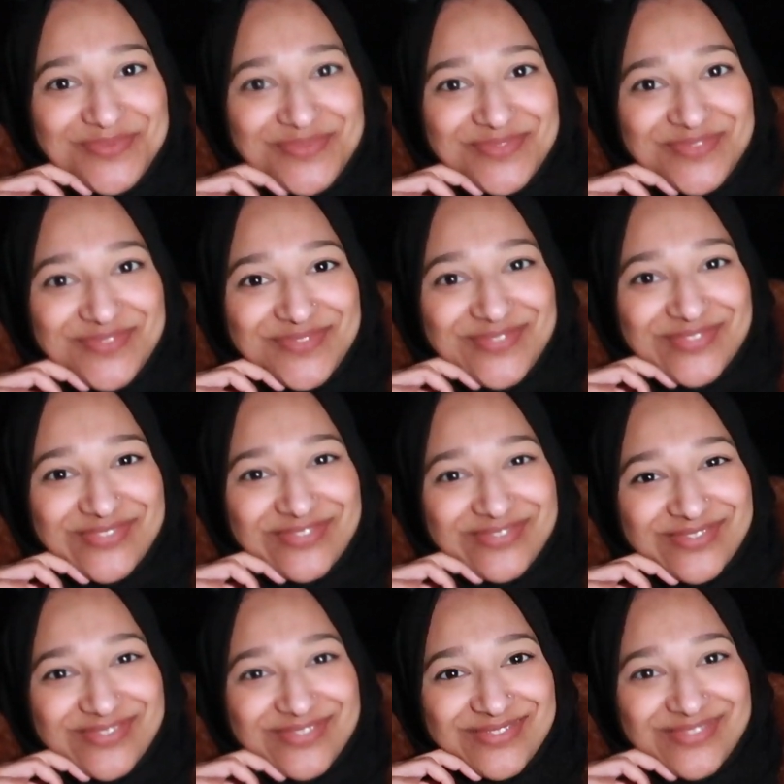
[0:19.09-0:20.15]

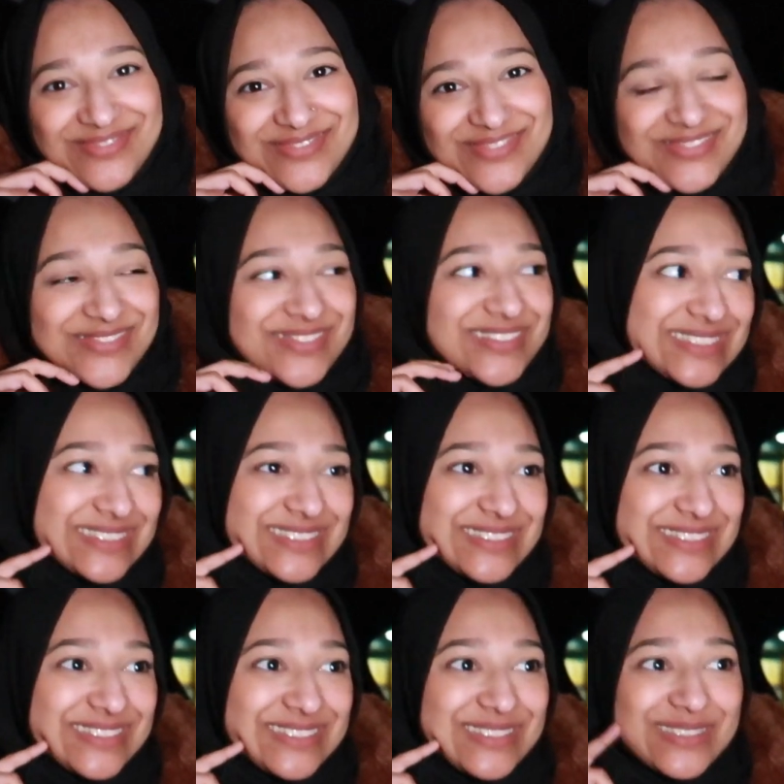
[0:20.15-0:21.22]
(silent)